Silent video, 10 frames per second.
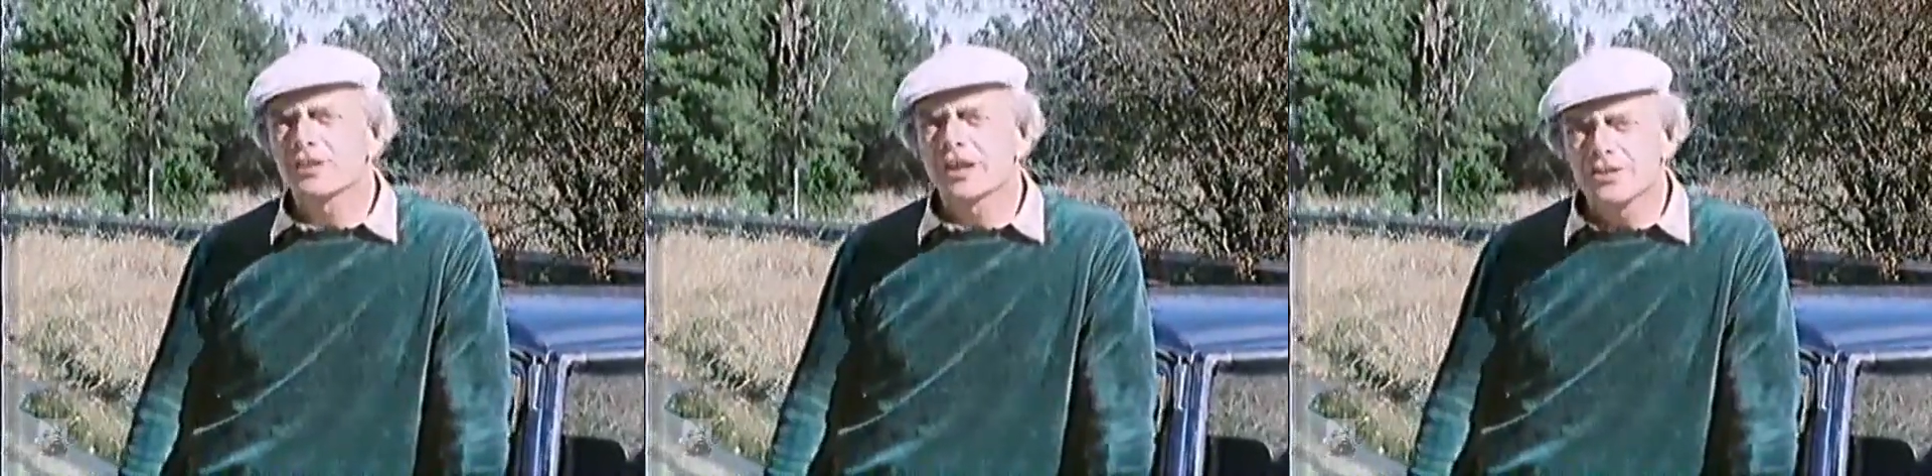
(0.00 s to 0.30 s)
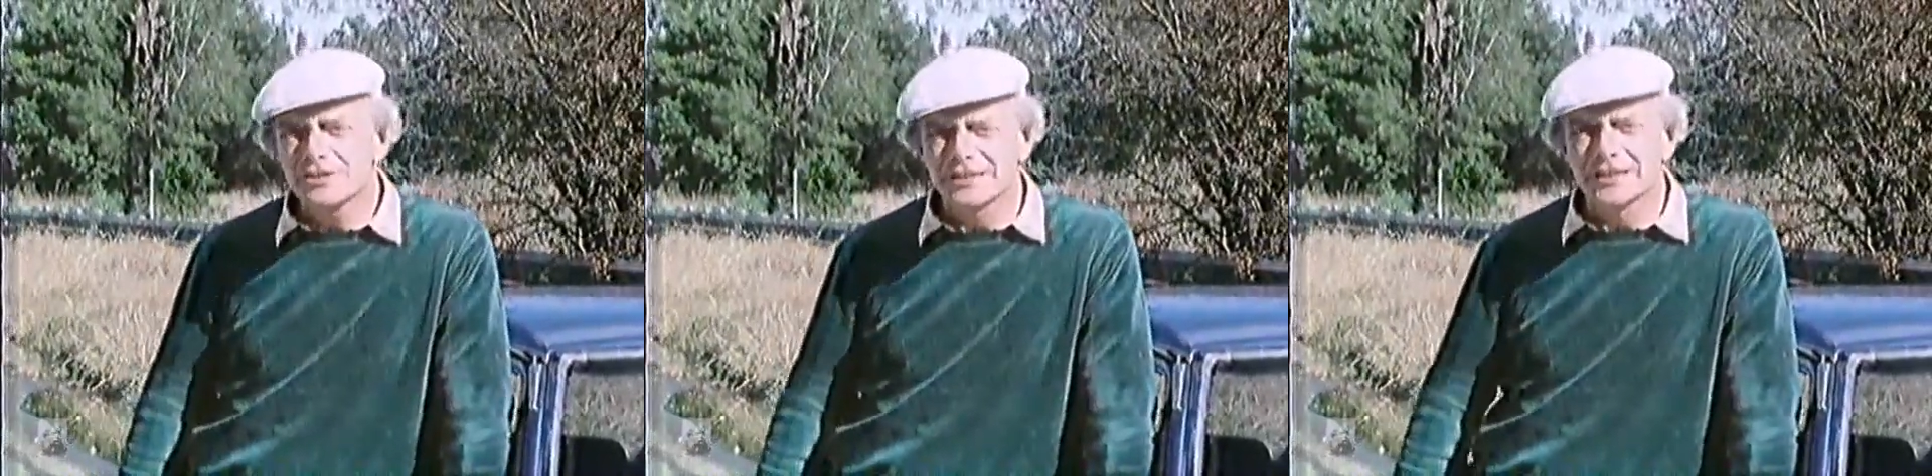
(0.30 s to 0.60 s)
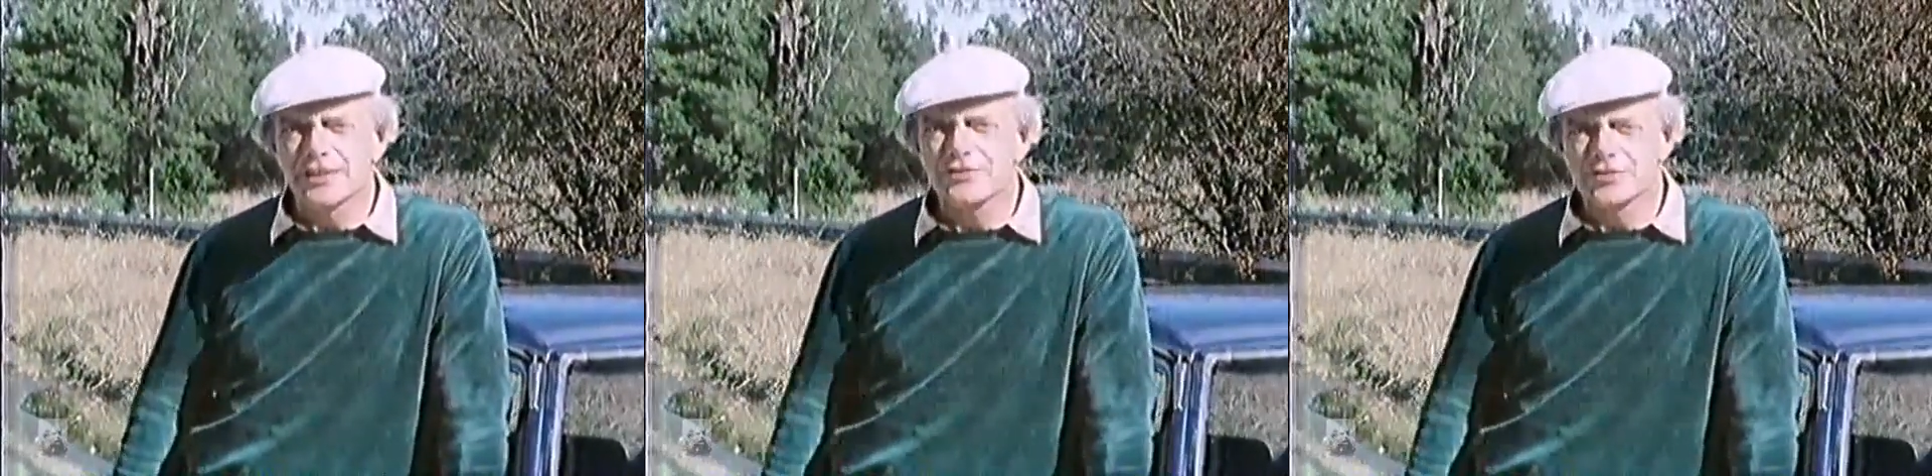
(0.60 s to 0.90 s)

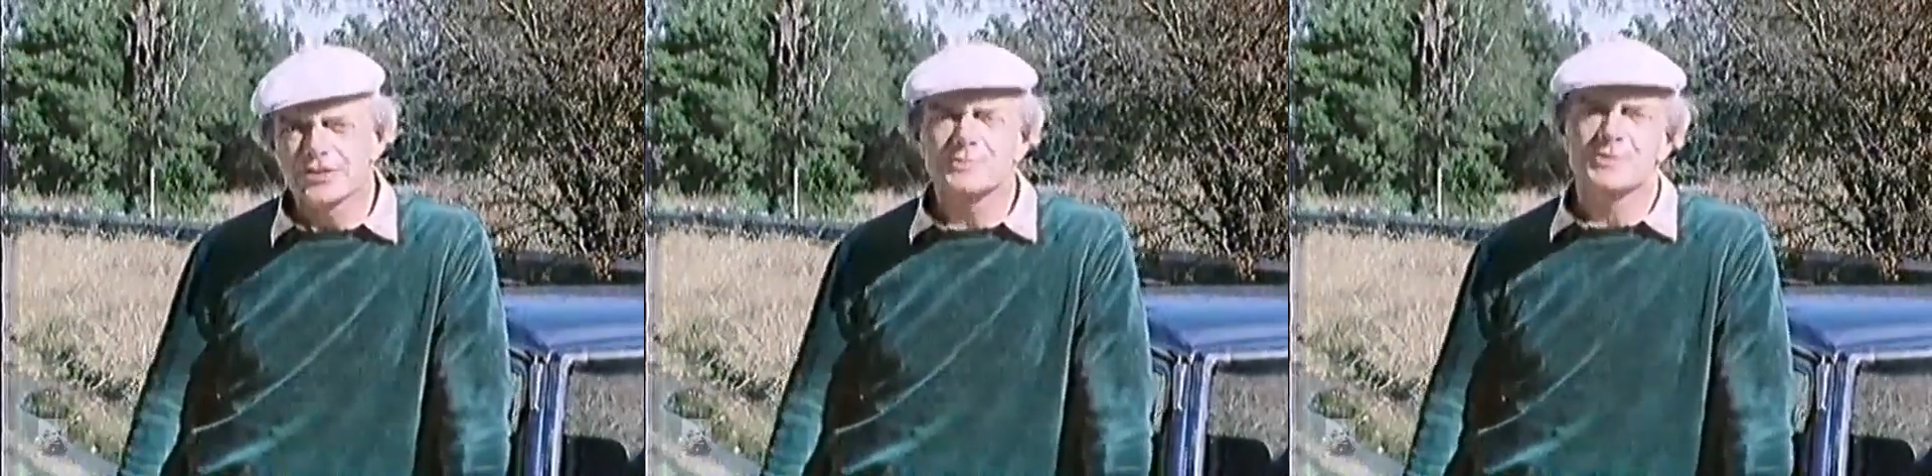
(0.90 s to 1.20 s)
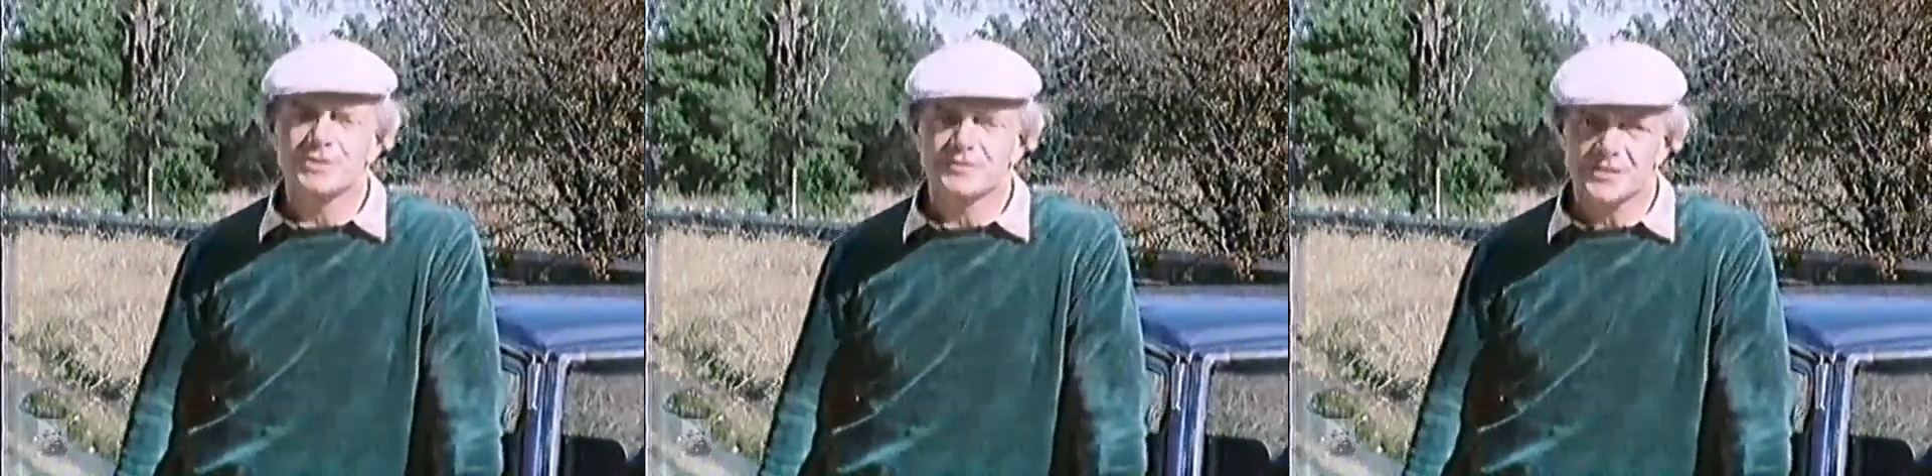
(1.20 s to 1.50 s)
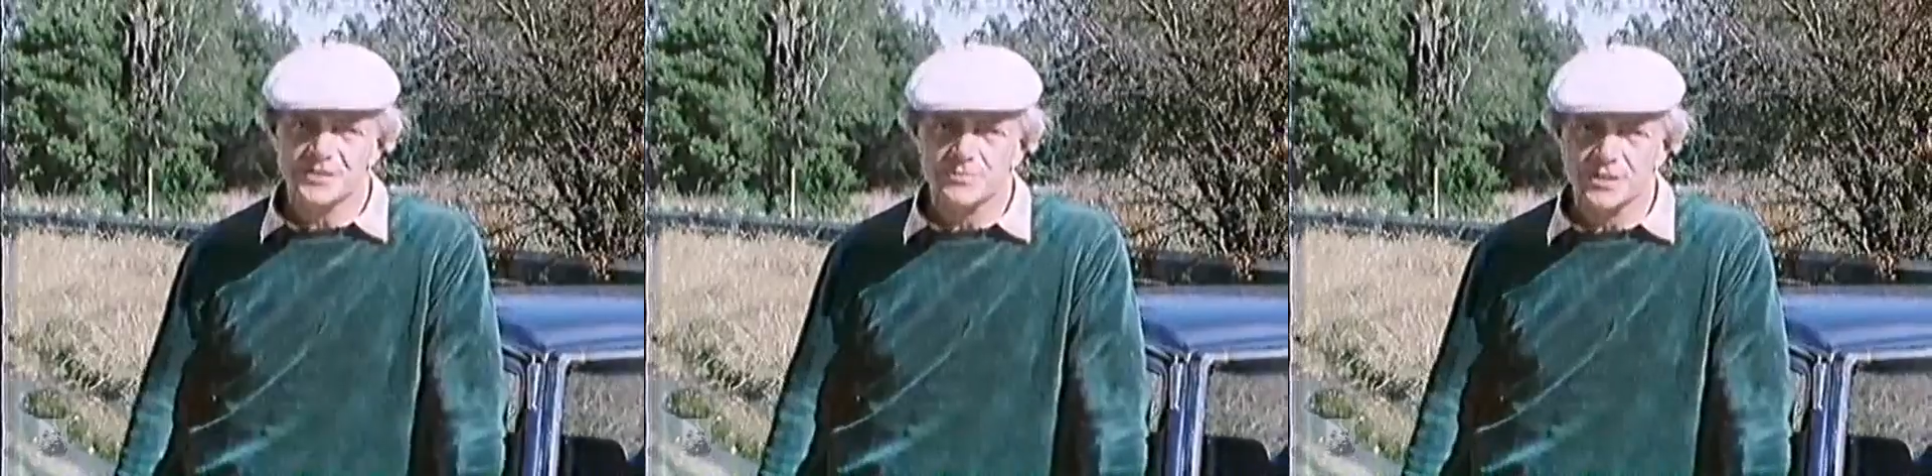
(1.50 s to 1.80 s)
closely at three
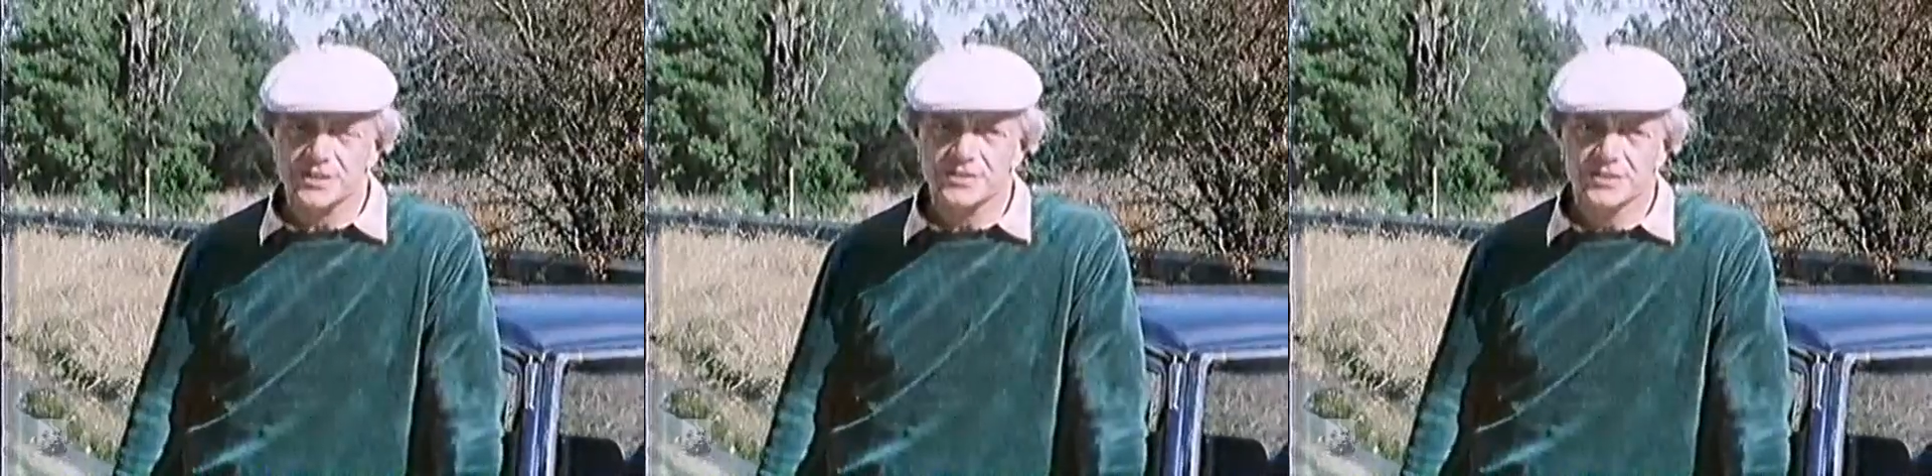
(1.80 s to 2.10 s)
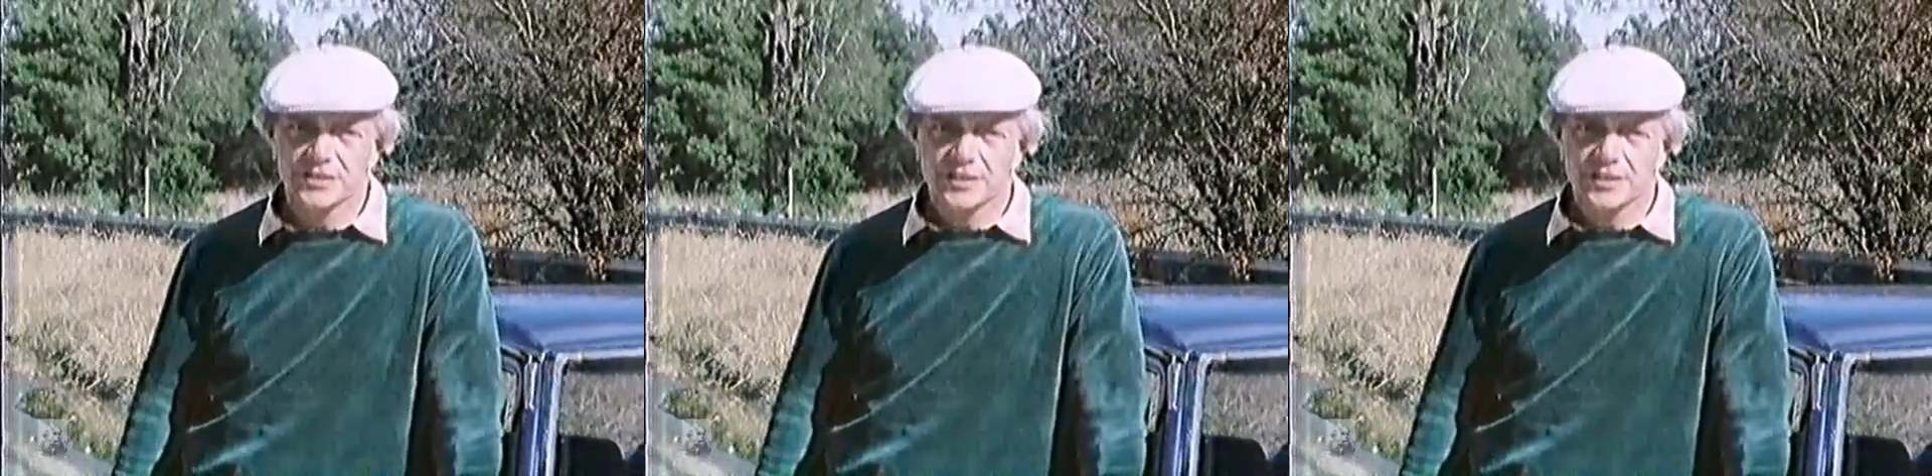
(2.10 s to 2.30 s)
specific subjects: